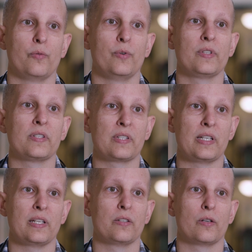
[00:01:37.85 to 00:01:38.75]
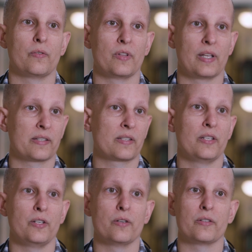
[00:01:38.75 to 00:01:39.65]
I've really seen over the last
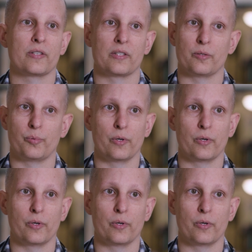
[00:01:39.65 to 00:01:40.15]
10 years as the